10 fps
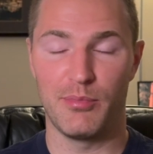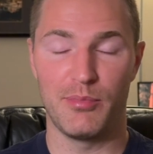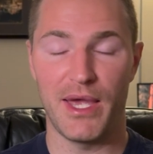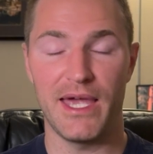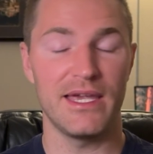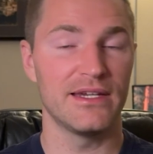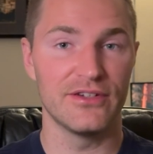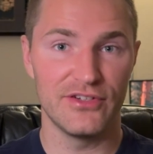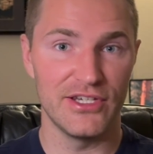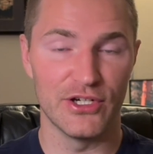paid
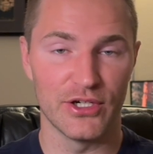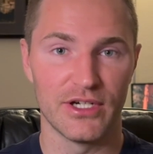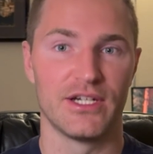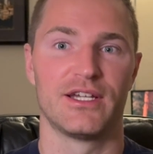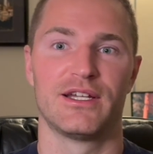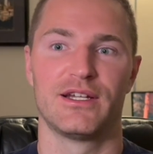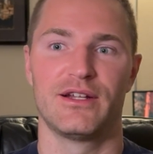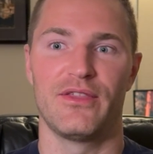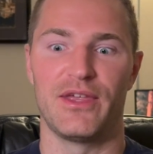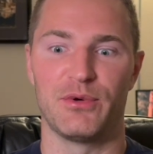tier,
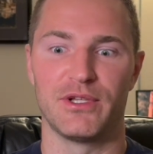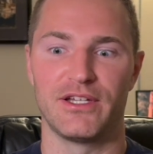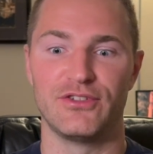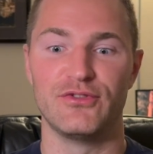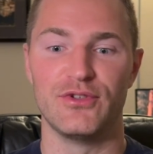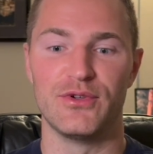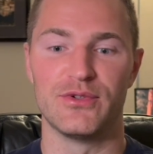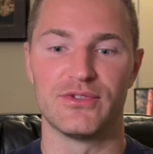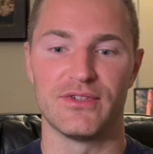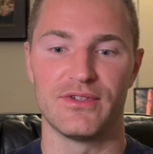they will let you
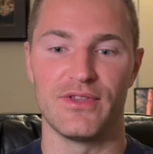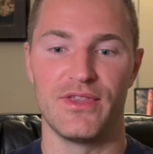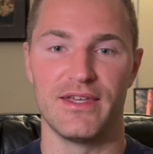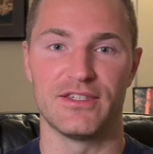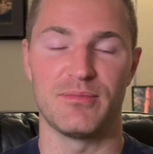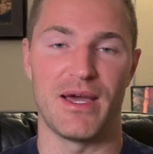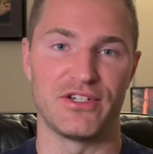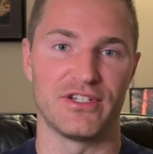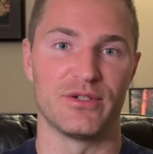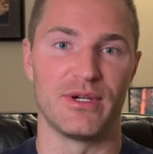use this
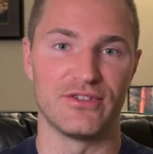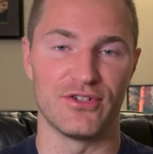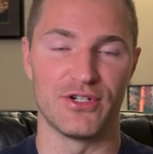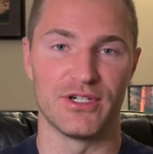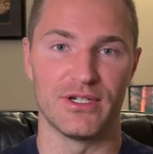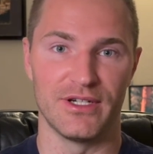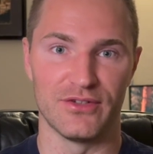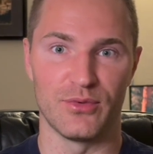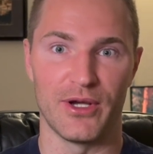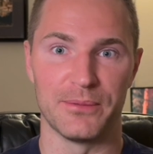Magic Eraser
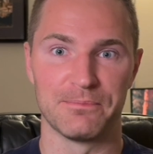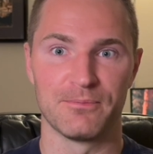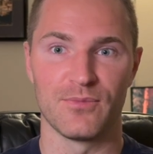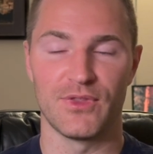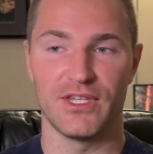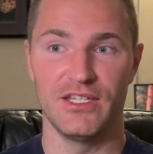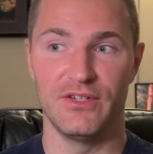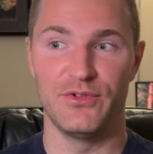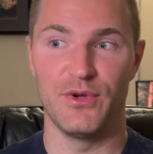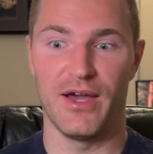as well.
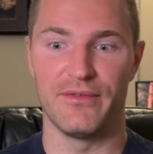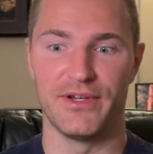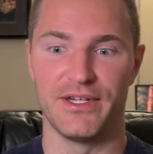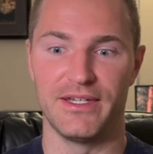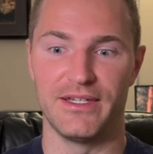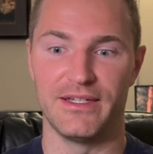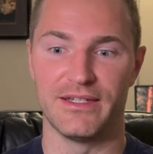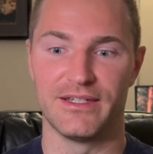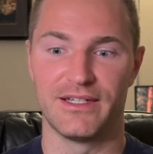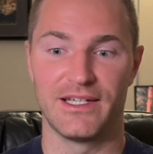If you have
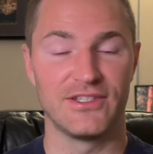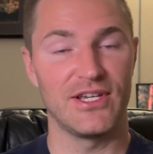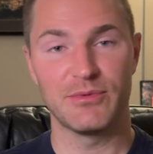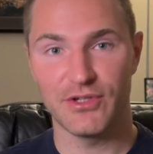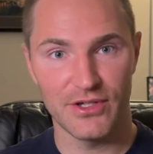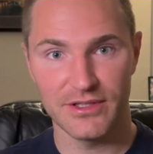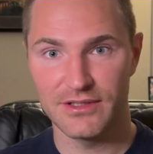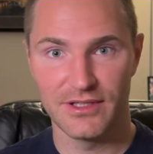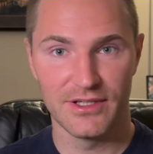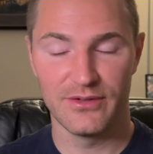a
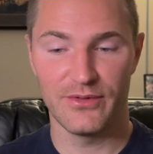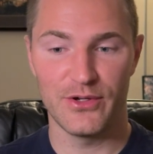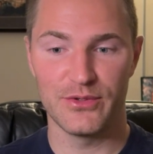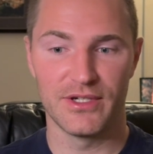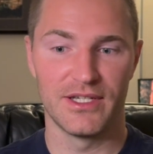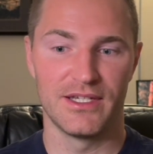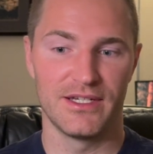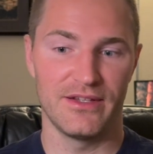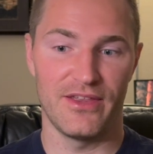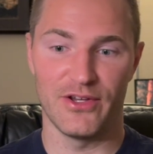Samsung phone,
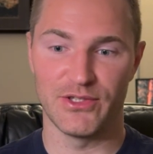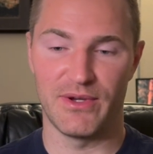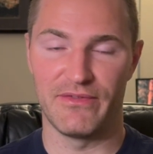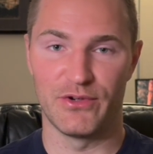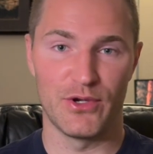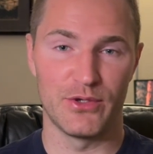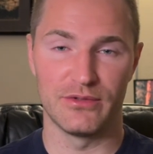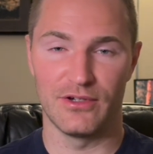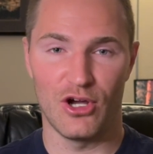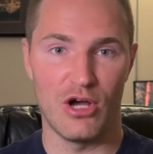they also have their
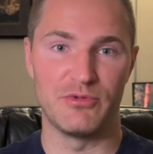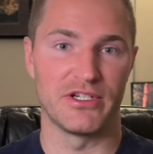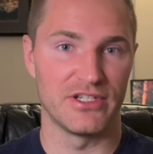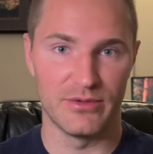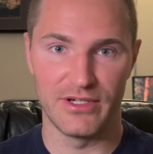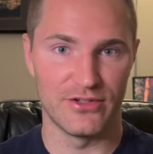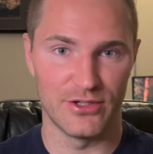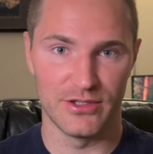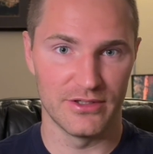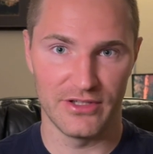own object
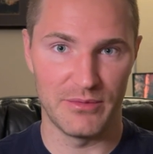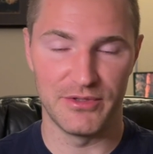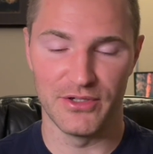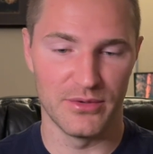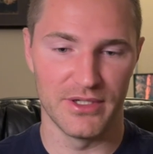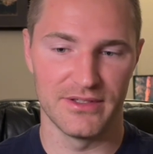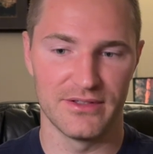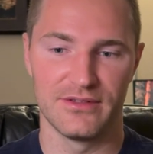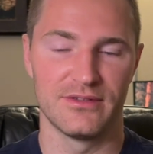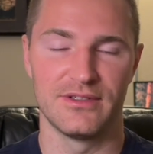eraser type deal where
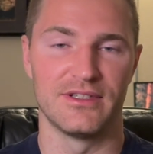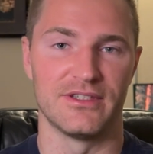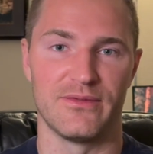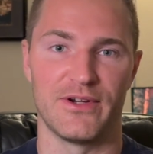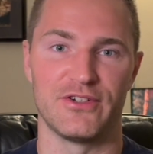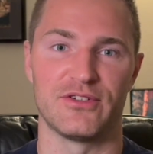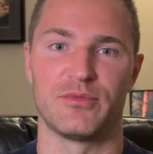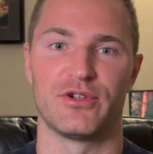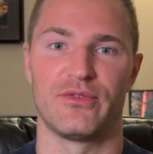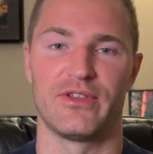it's, it's a very
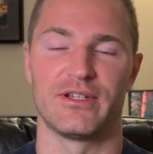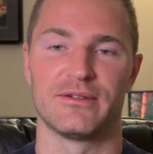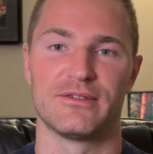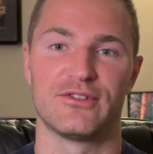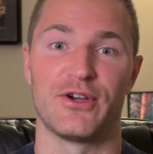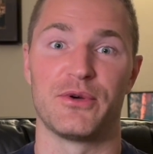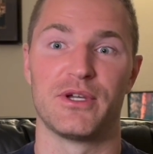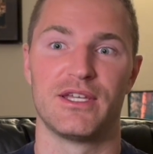similar thing. So